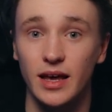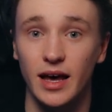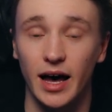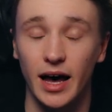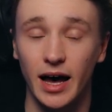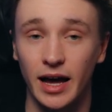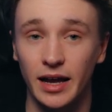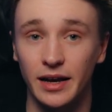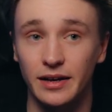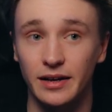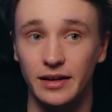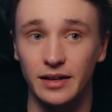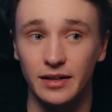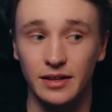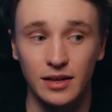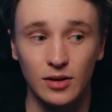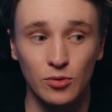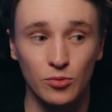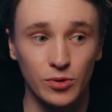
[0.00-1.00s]
And the
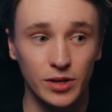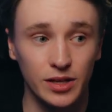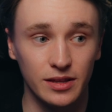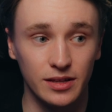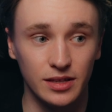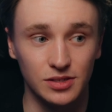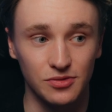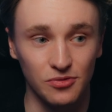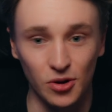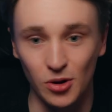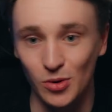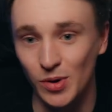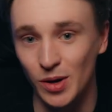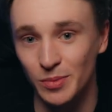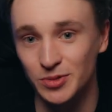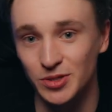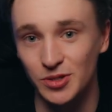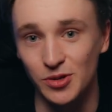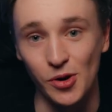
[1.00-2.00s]
thing with these
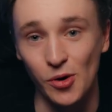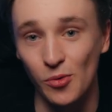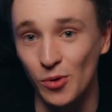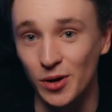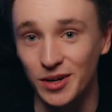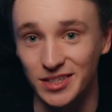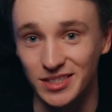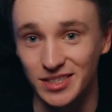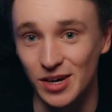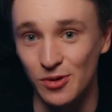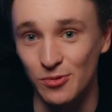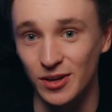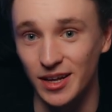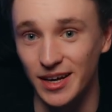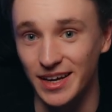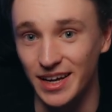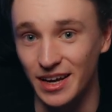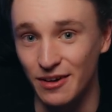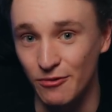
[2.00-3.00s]
follow-ups, you don't want to sound
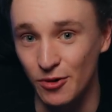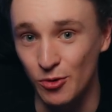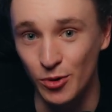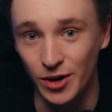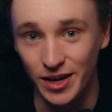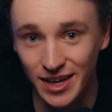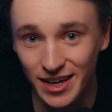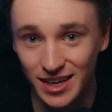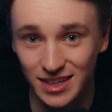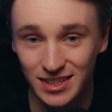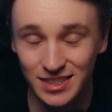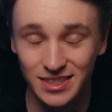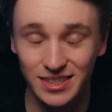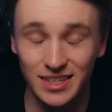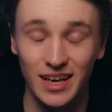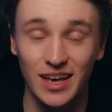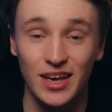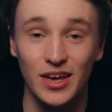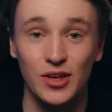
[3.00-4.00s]
like everyone
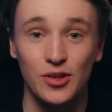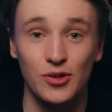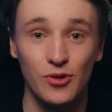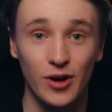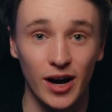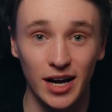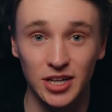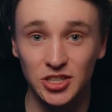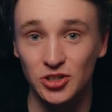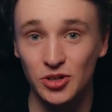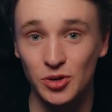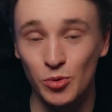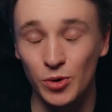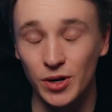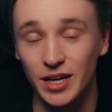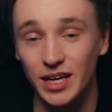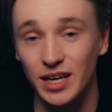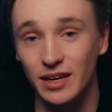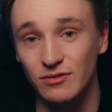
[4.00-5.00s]
else. You actually want
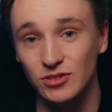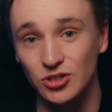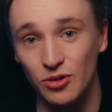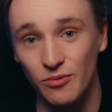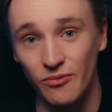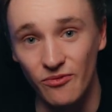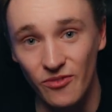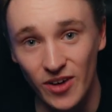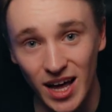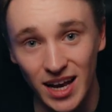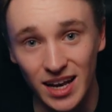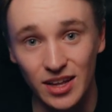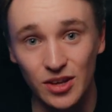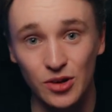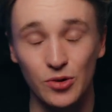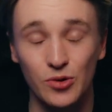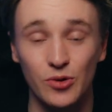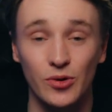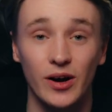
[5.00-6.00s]
to give some
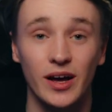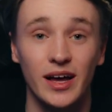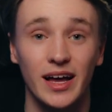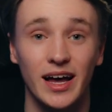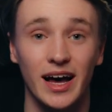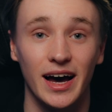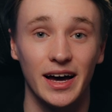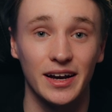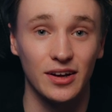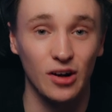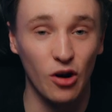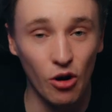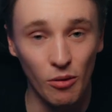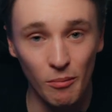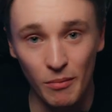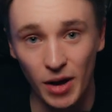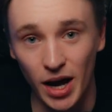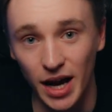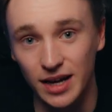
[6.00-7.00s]
value and
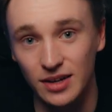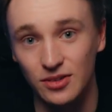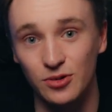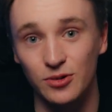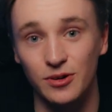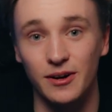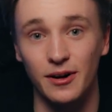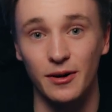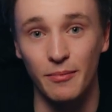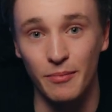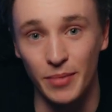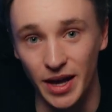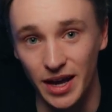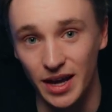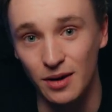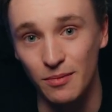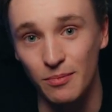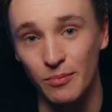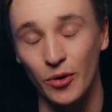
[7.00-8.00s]
come back to their
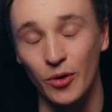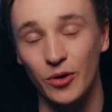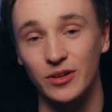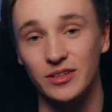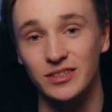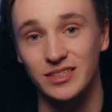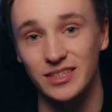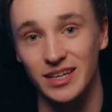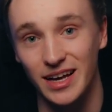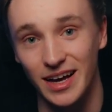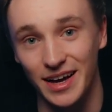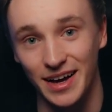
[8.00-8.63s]
pain points